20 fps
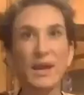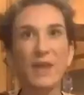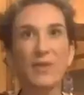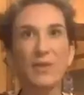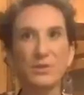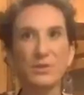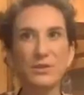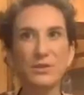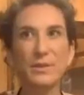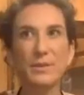those
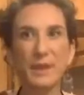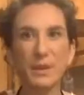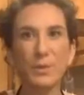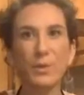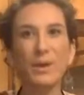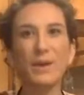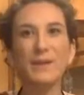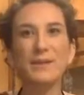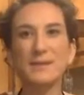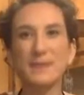are the main
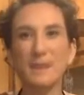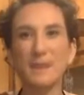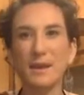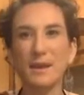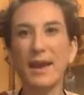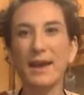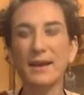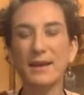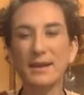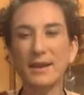ones. Uh,
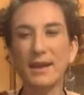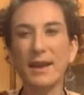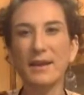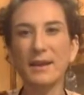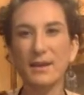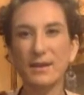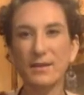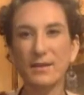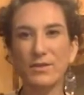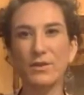any,
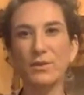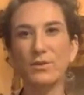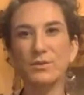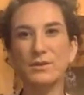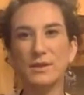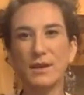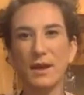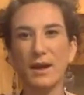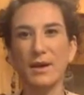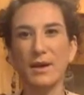any of
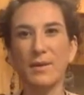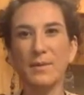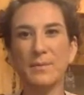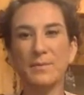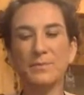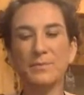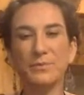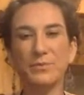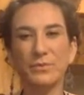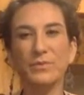those,
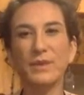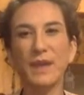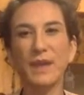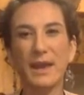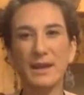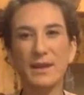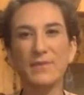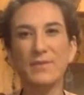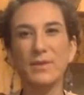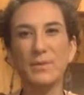um,
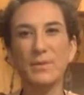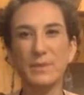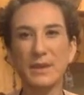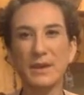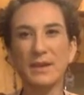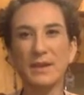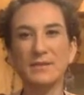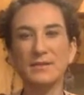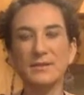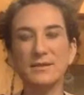any of the
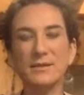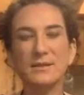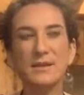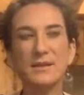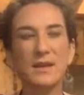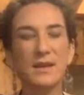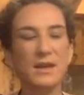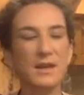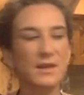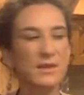beans.
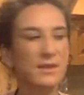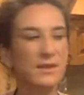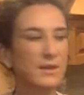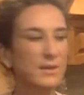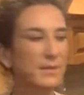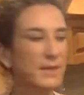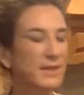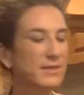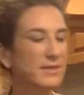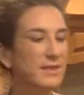
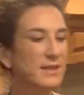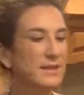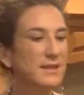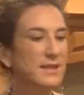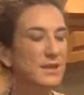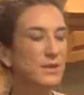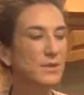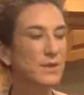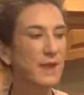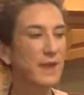The main things
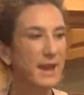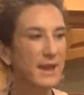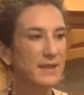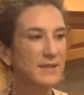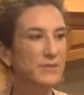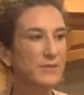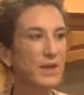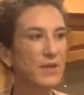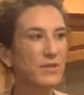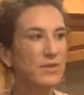that you
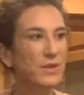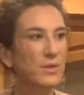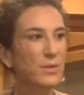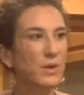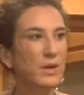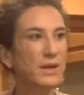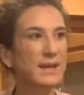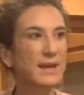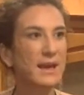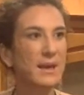can, rather than
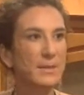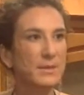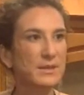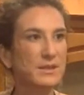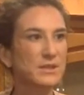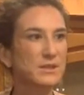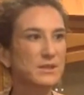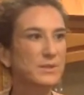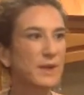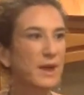what can't be
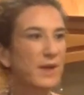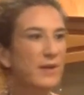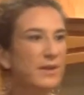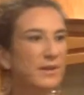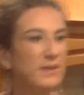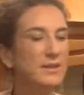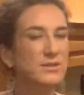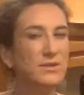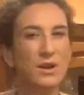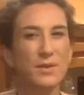
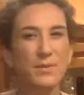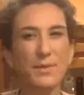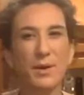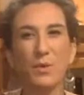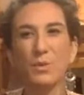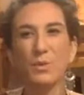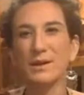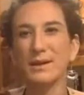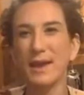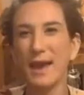sprouted, let's talk
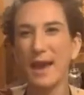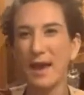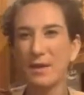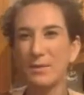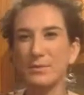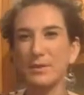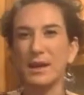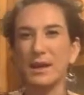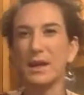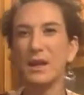about what
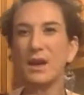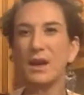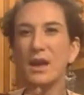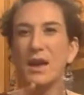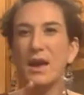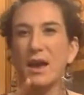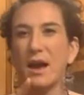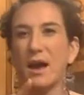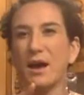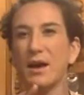can be.
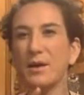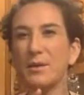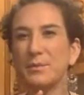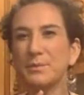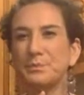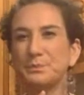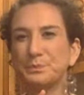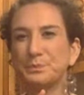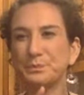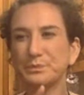
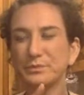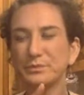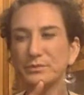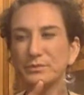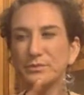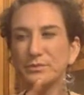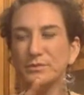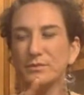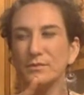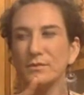Um,
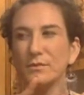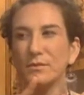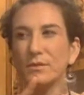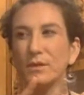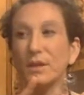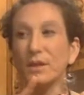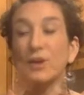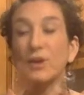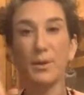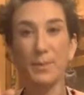
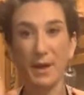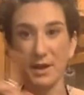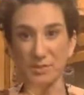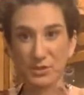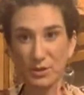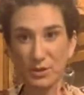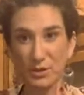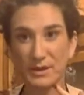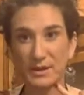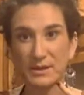
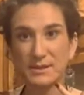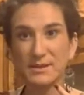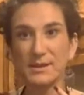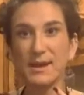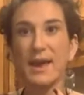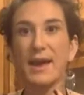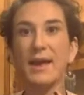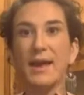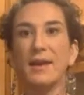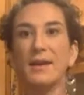garbanzo beans
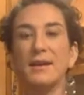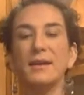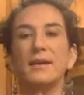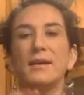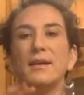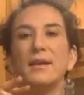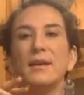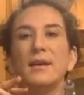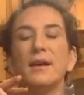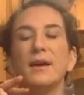can,
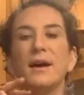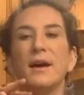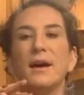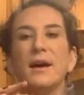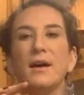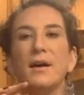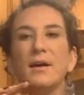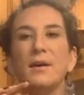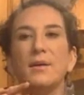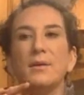
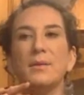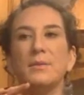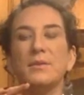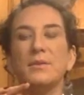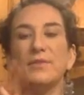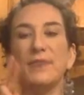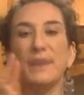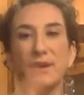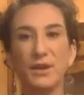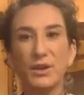um,
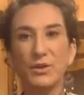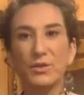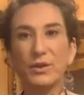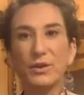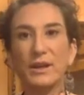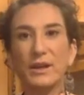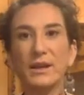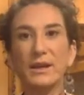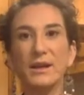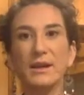
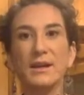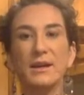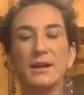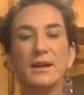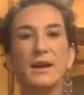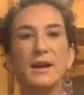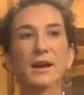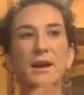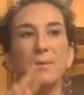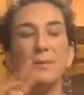fenugreek,
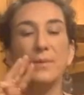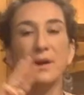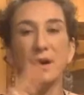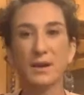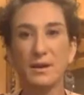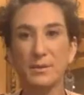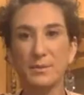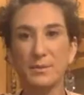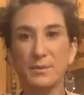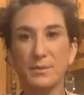
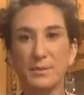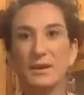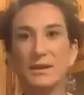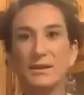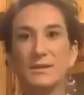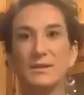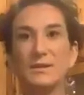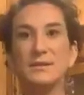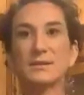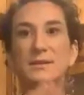mung
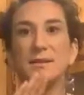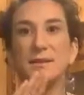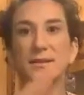beans,